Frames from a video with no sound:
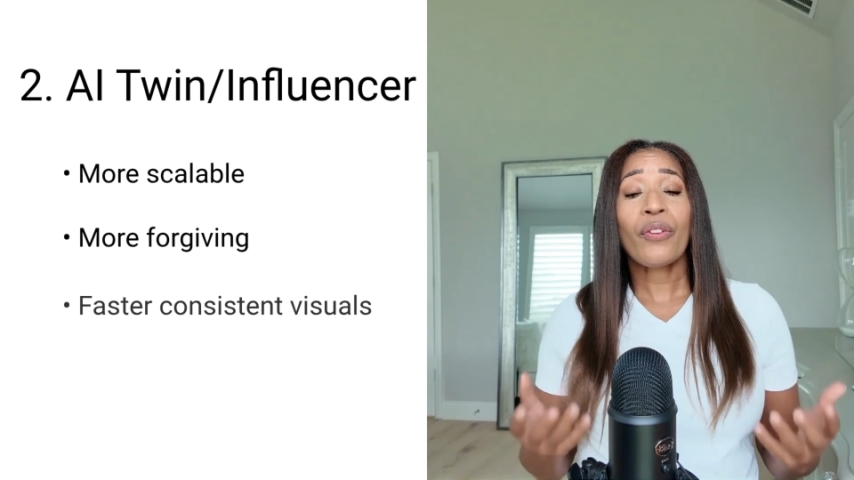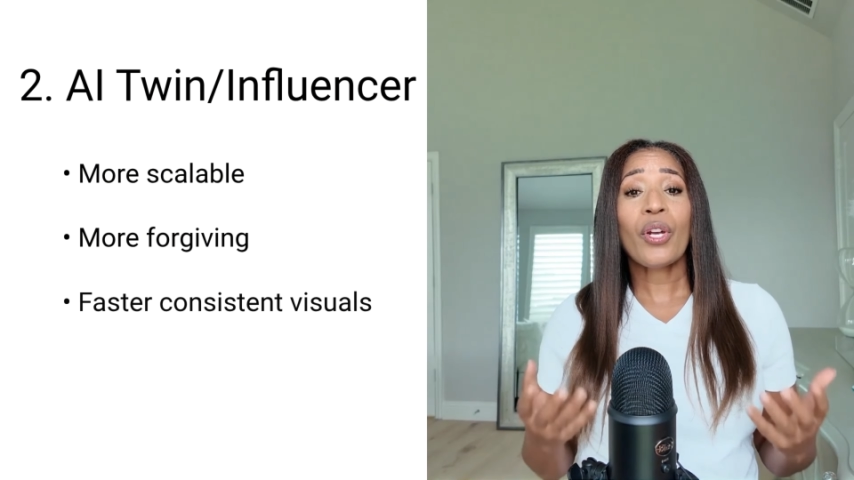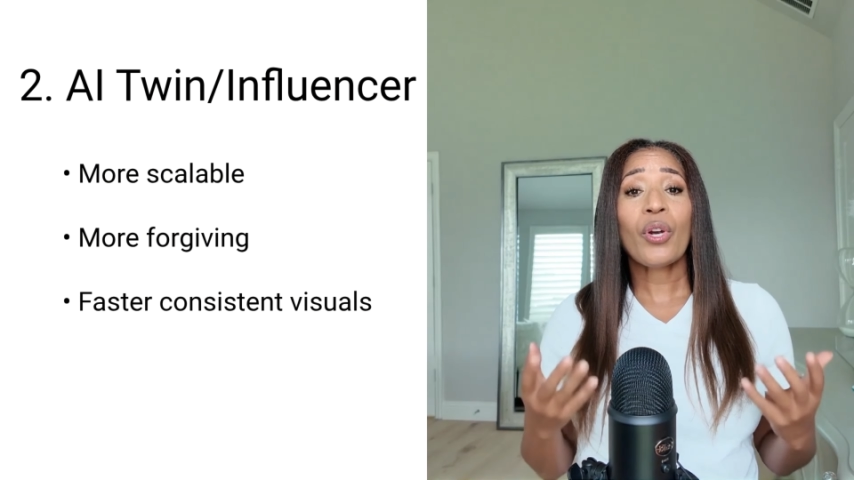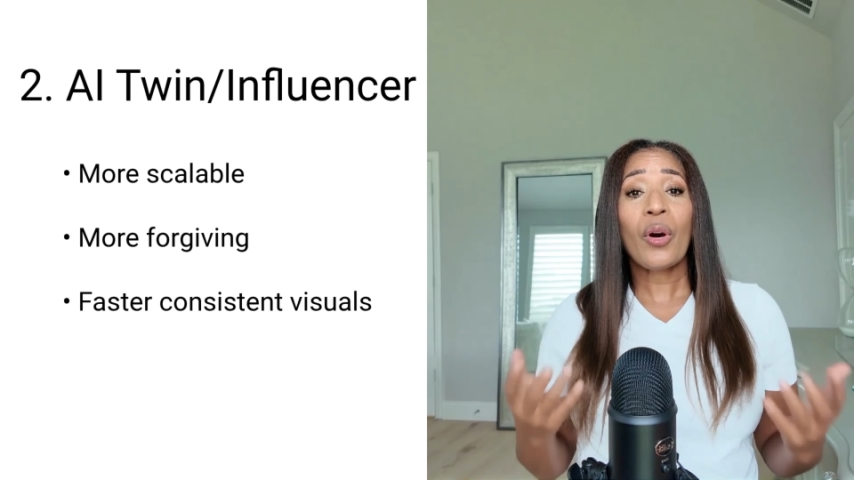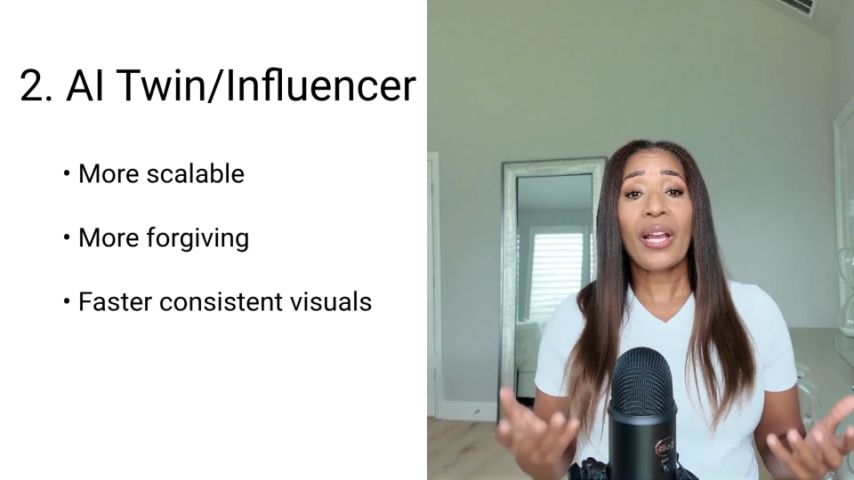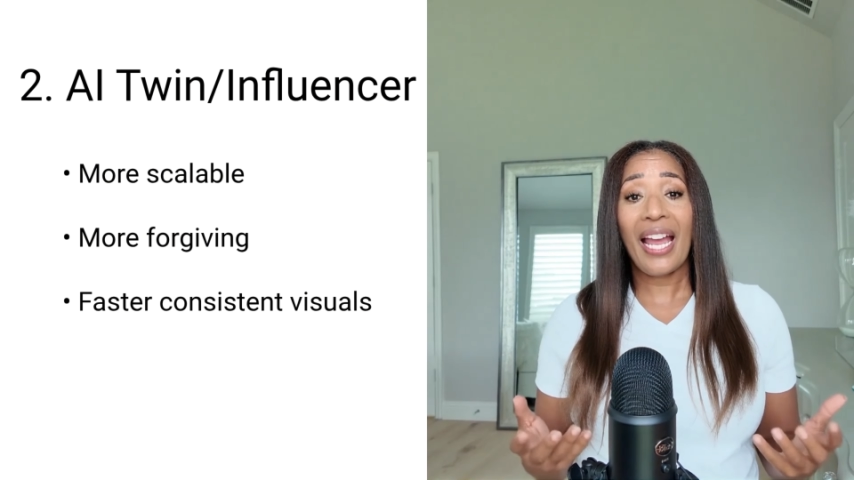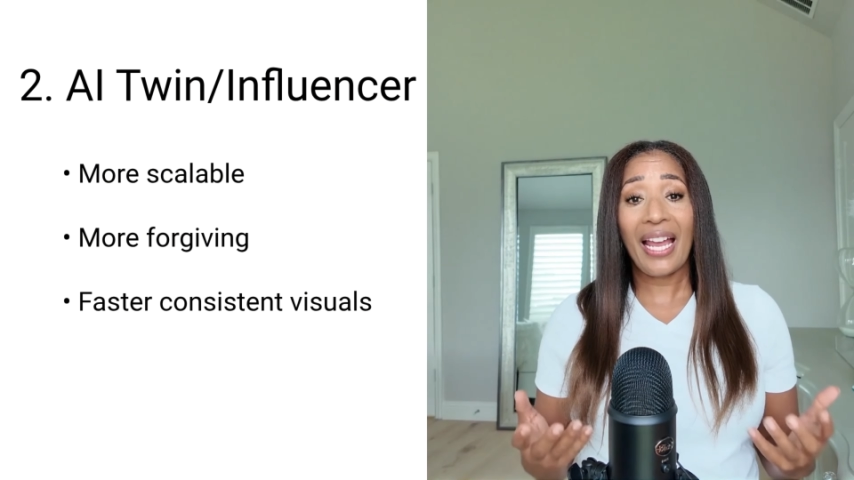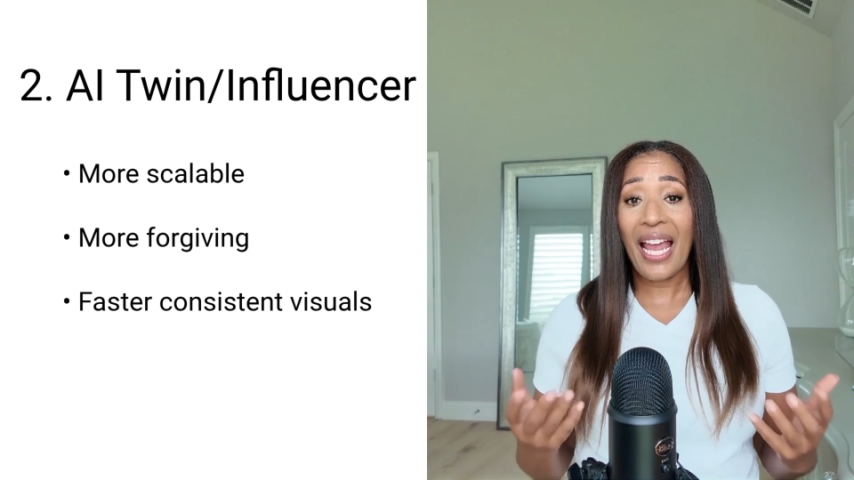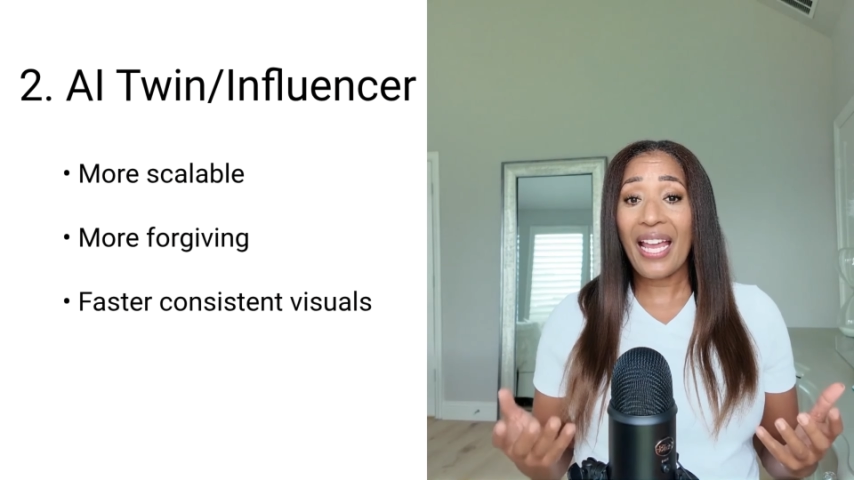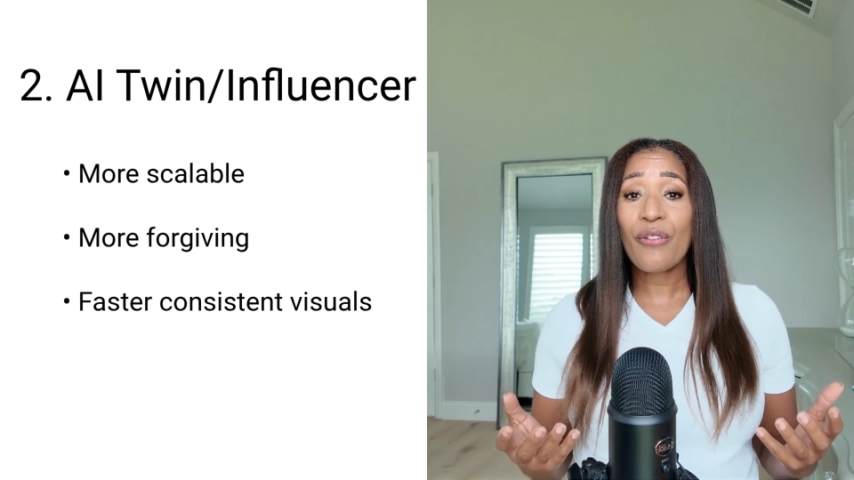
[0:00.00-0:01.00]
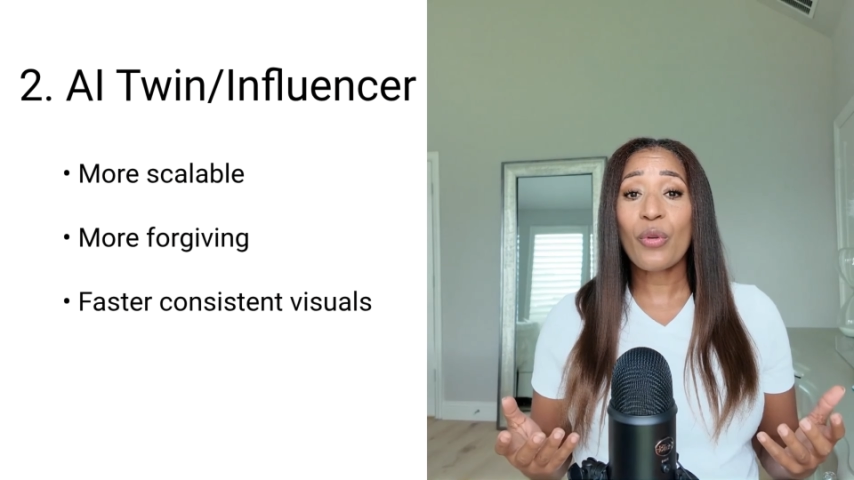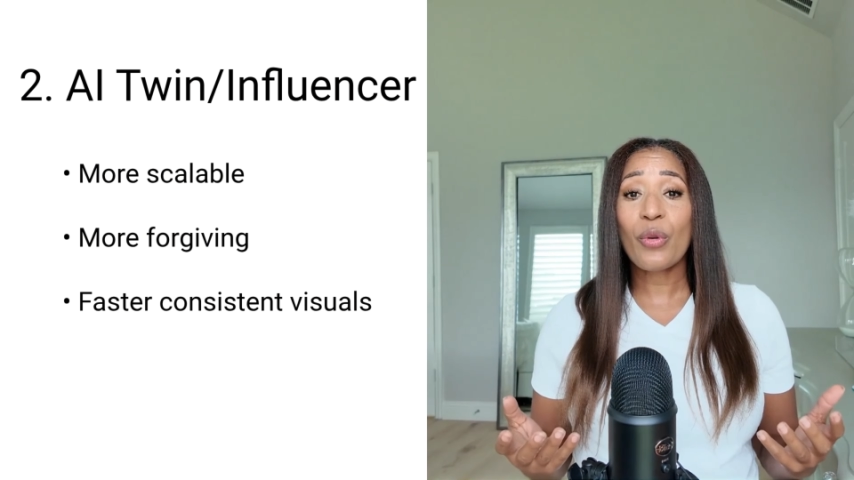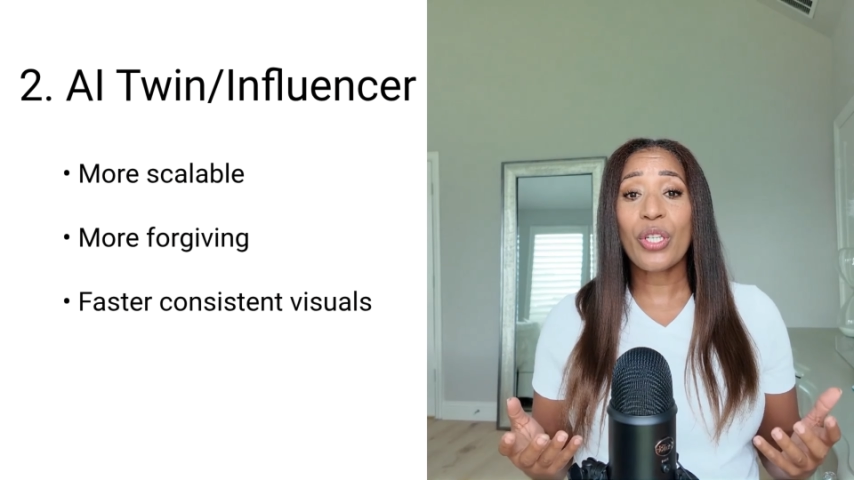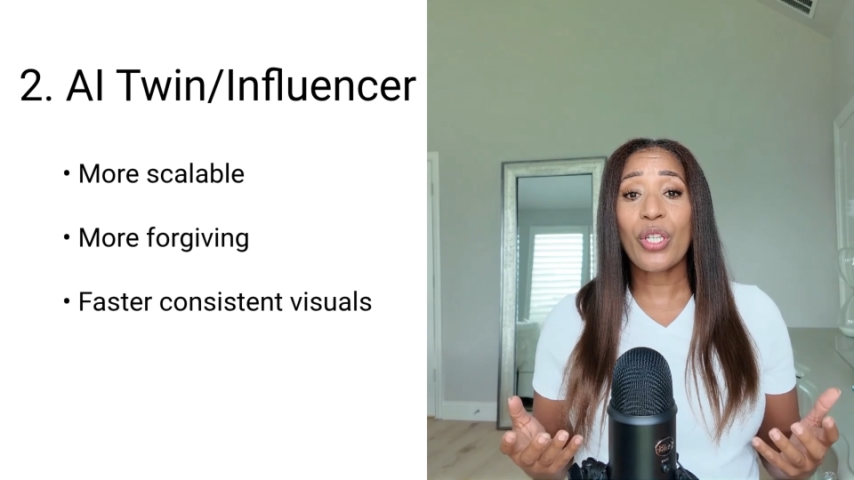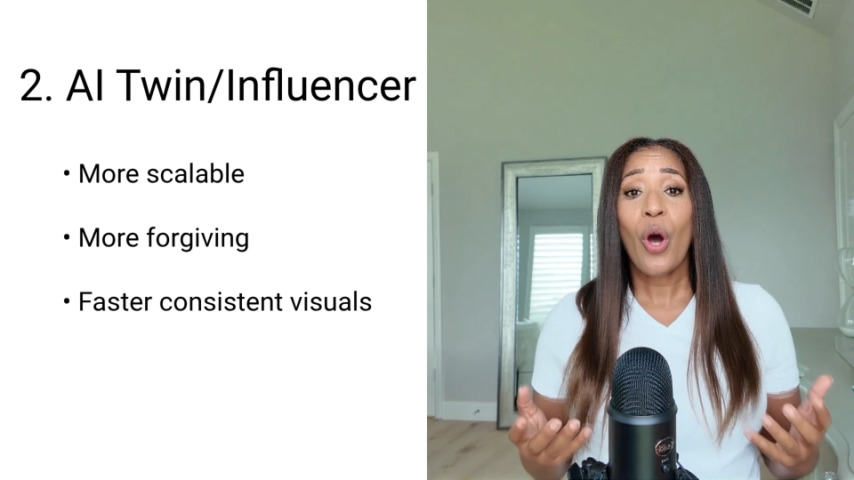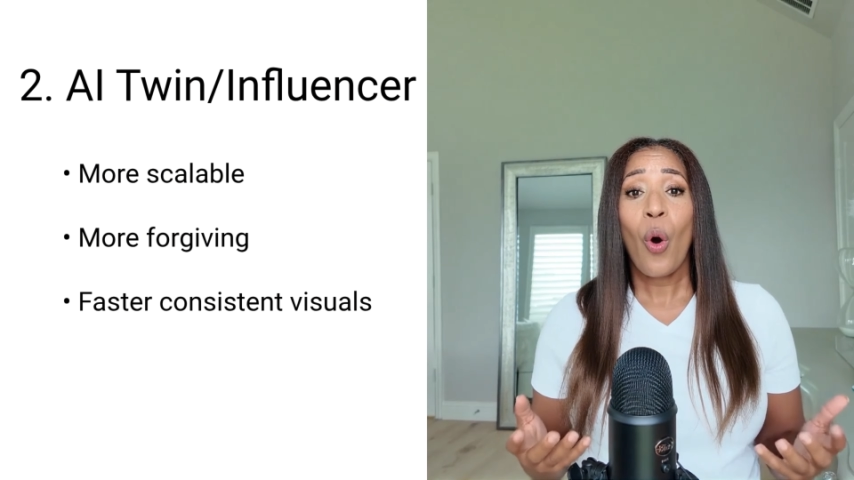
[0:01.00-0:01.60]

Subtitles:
your AI influencer